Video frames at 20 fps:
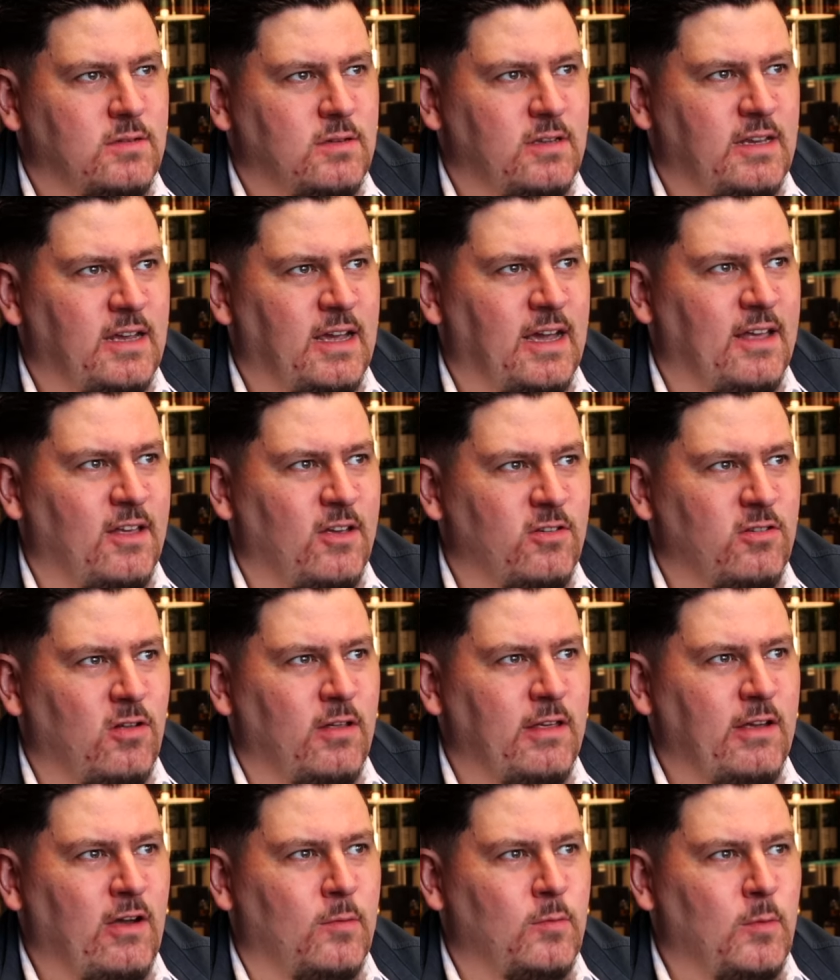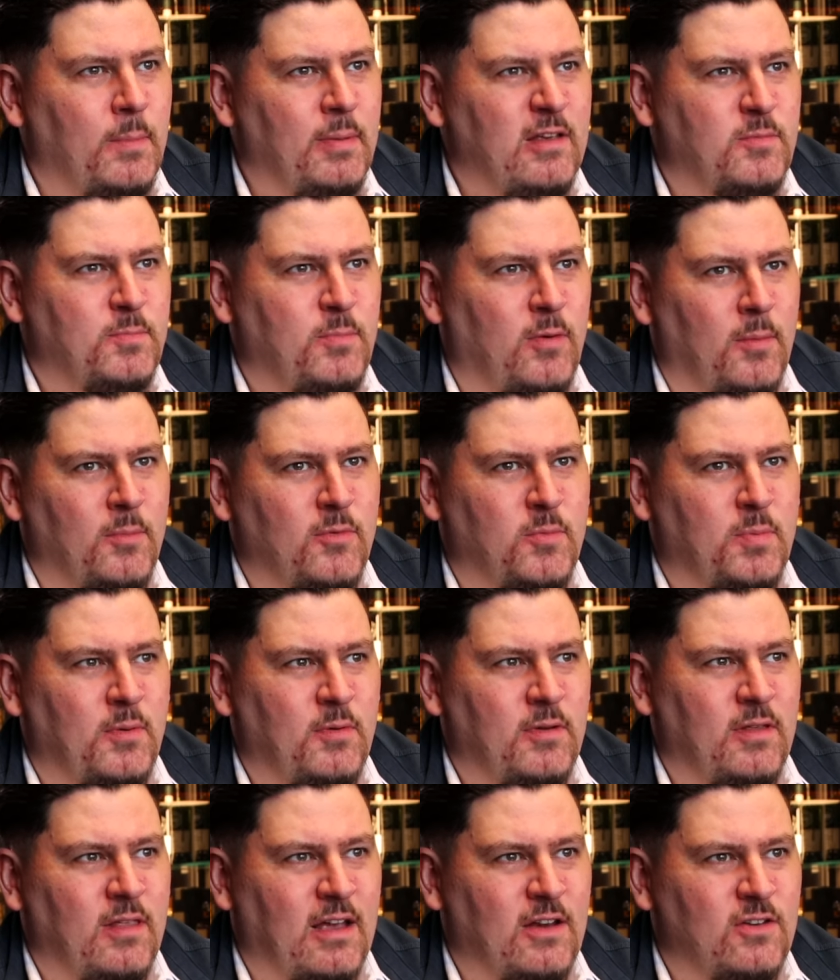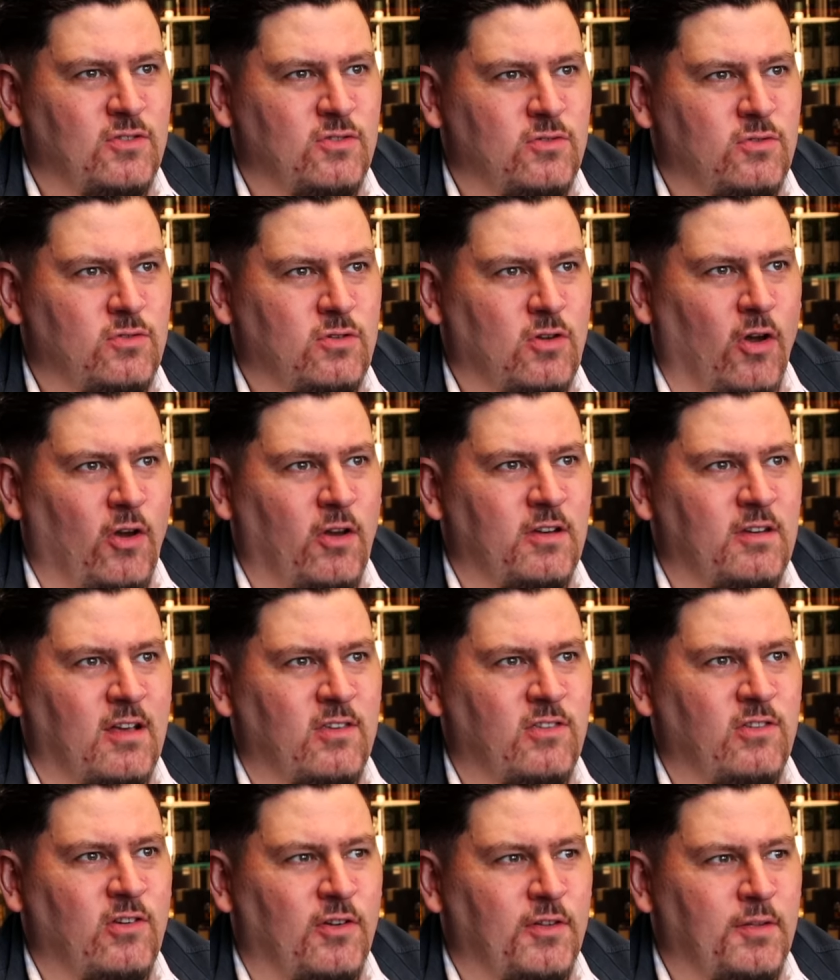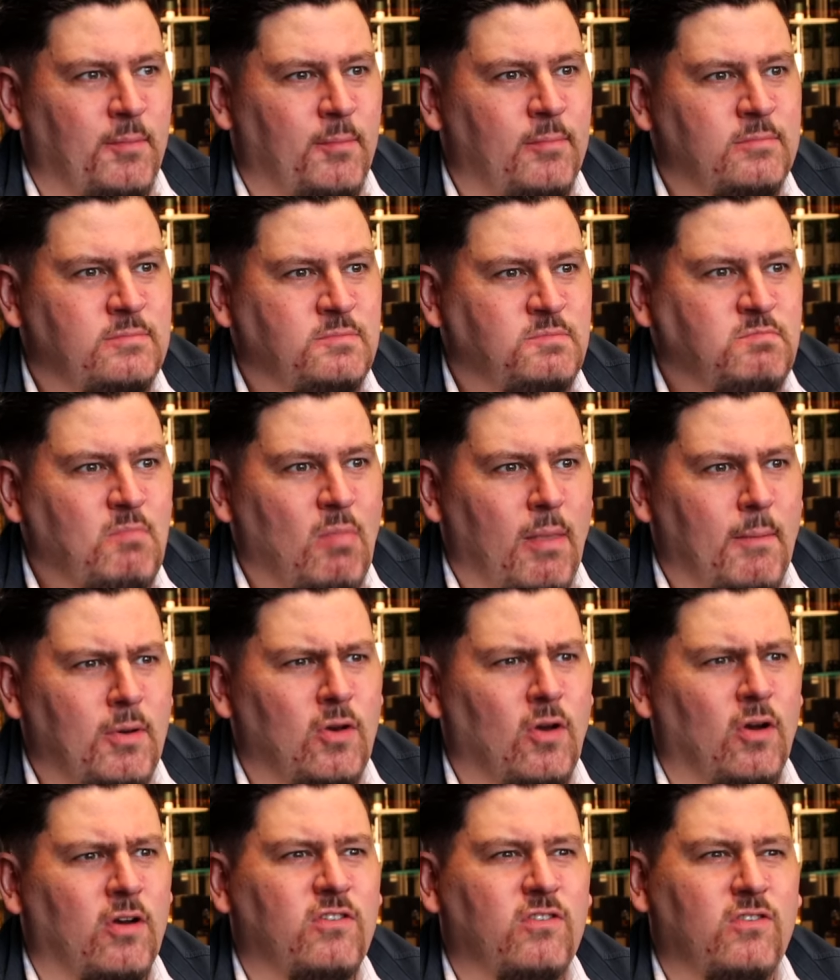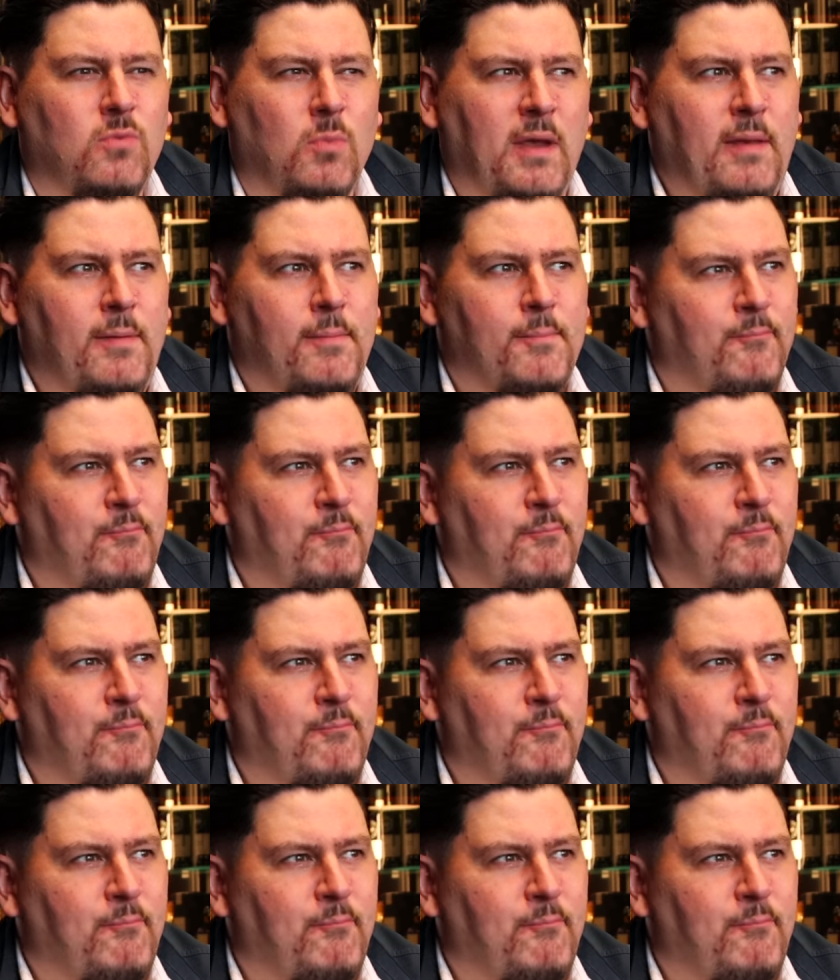Yeah, there's Lolly Gobble Bliss Bombs, but with like cocoa dusting on them, but not as sweet.